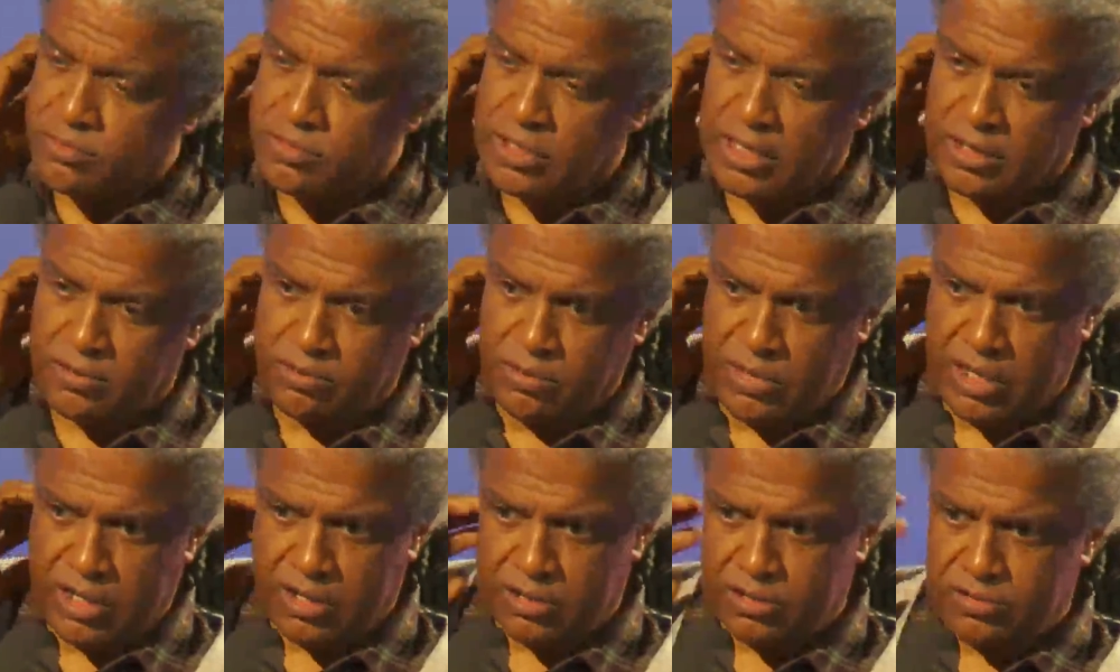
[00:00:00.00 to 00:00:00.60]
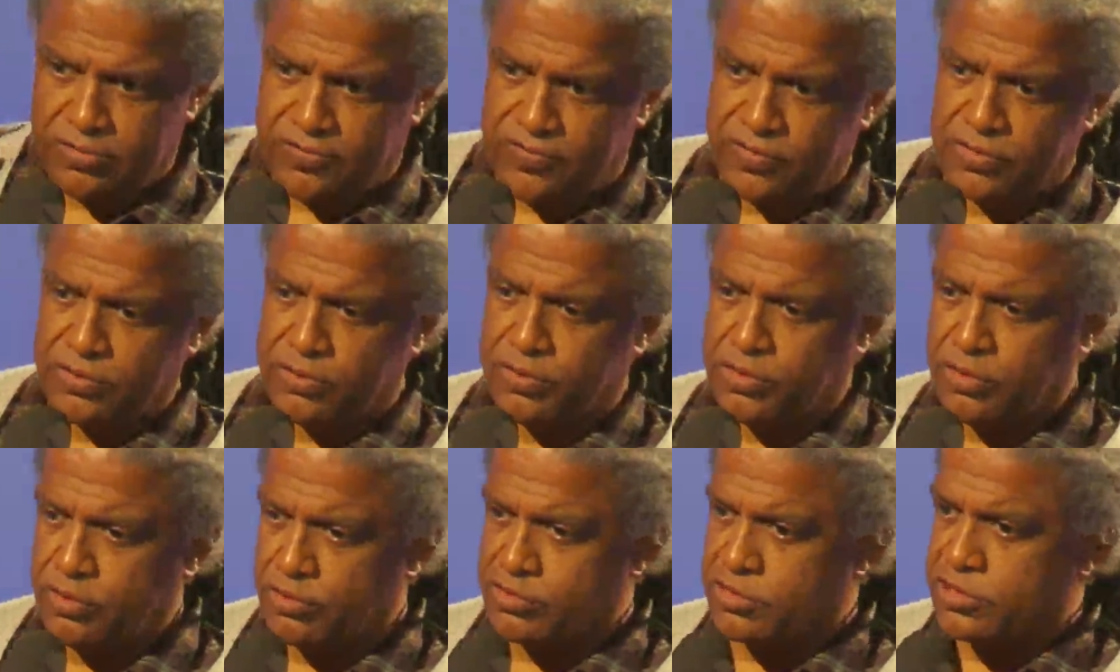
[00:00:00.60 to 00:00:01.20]
like Monica
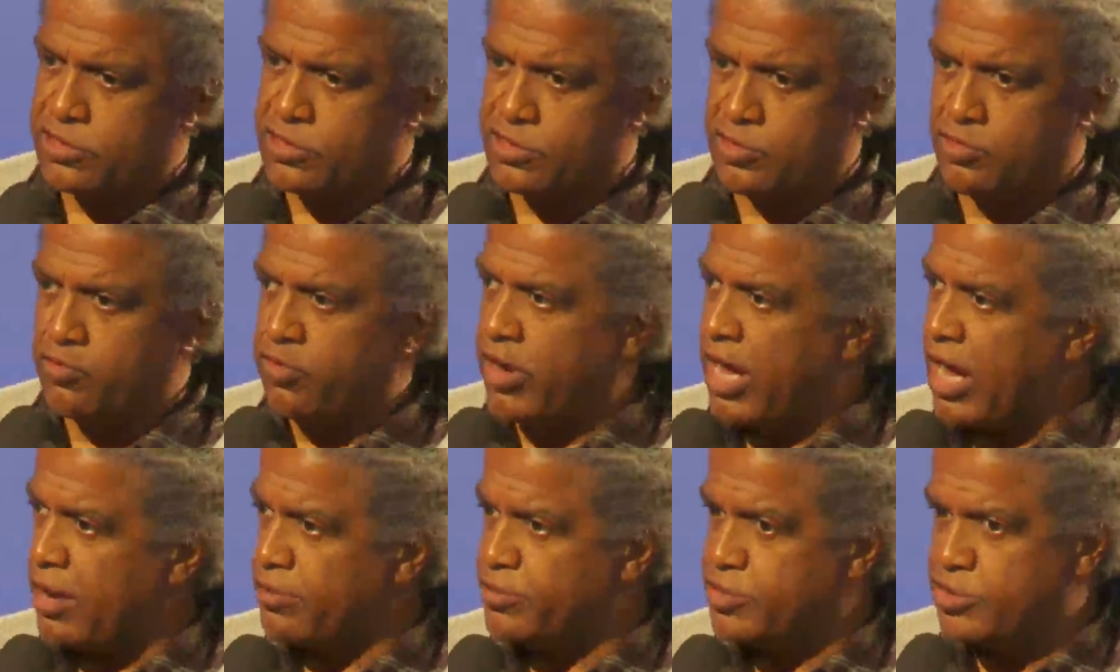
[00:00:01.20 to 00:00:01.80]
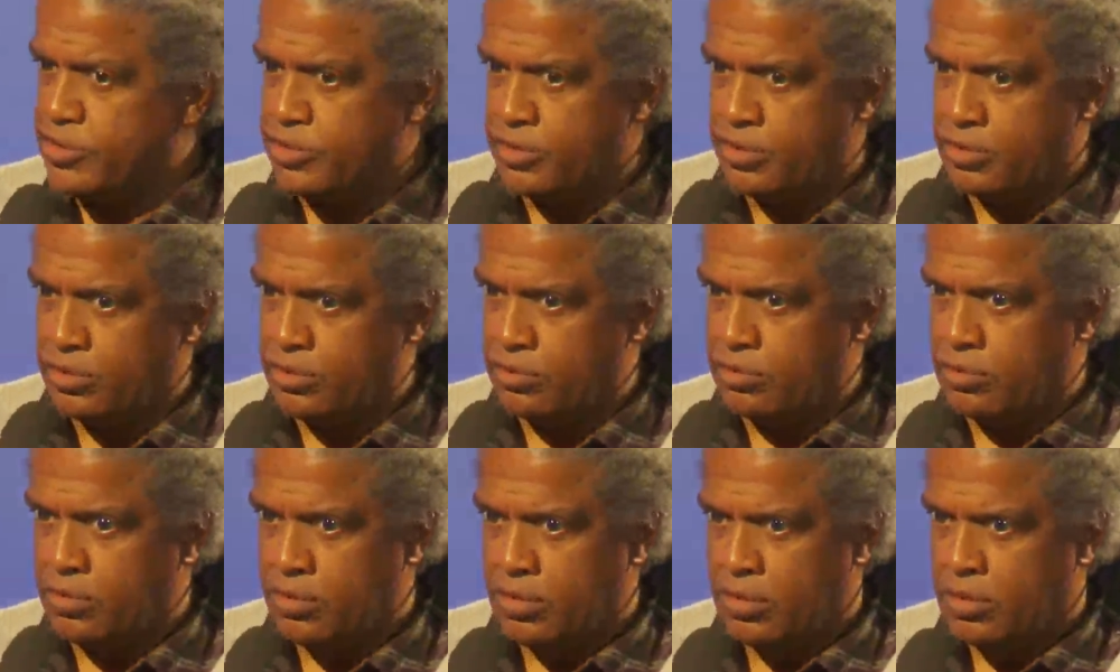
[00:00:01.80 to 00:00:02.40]
Velour, though, just grabs
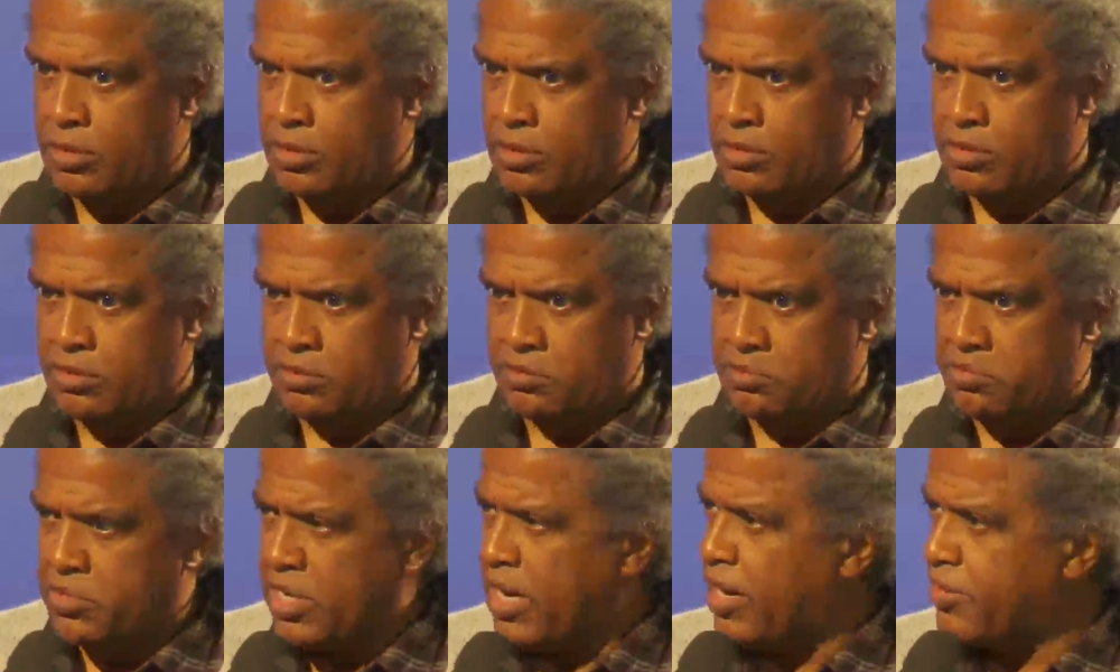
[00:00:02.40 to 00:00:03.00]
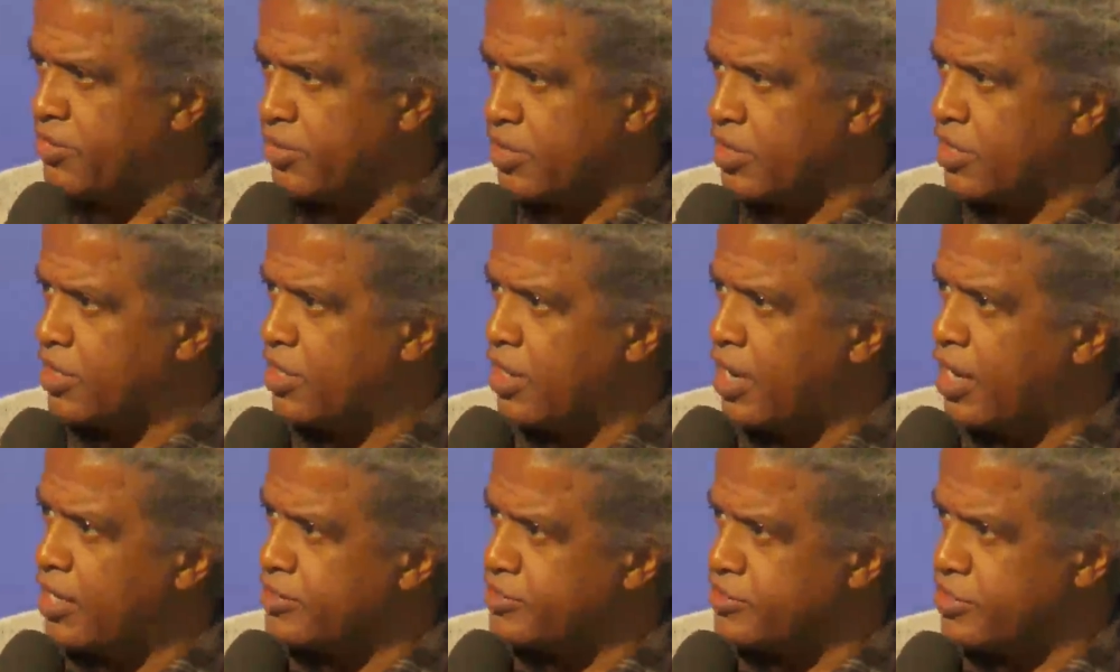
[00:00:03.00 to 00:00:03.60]
you by the
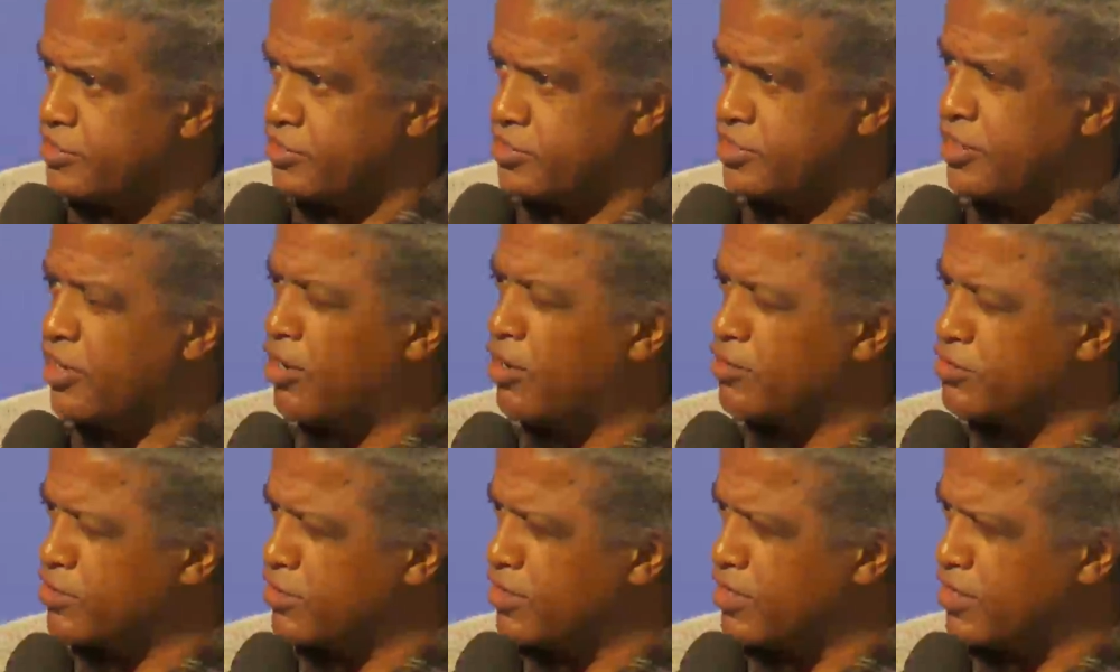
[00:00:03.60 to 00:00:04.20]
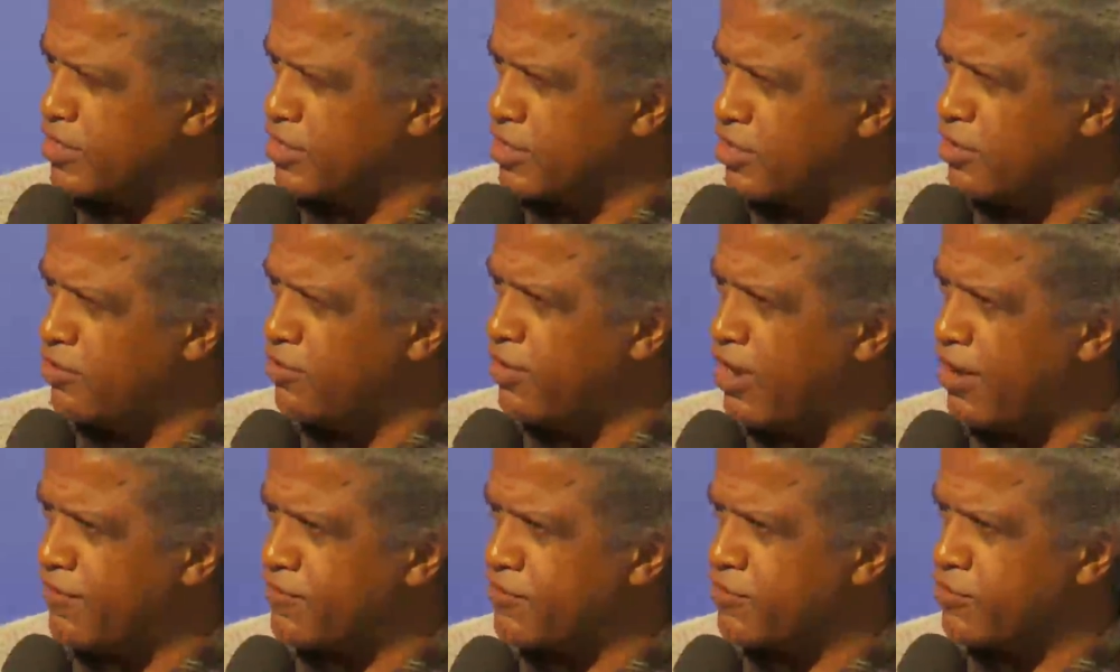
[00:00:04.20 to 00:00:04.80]
guts, is it hard to let it
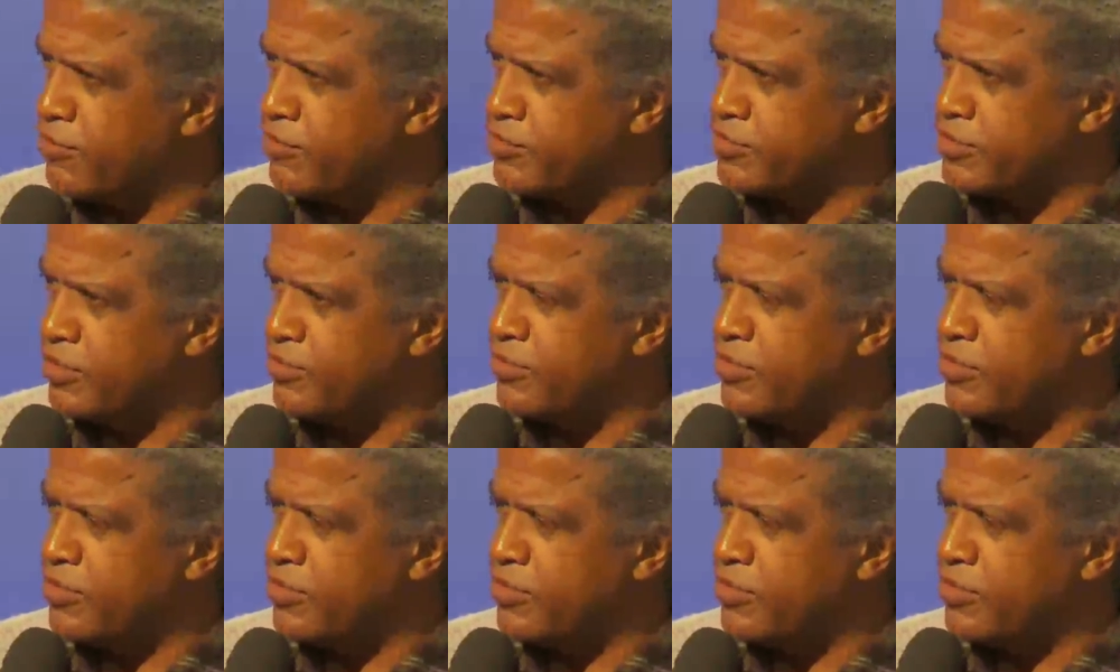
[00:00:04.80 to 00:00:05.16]
go afterwards?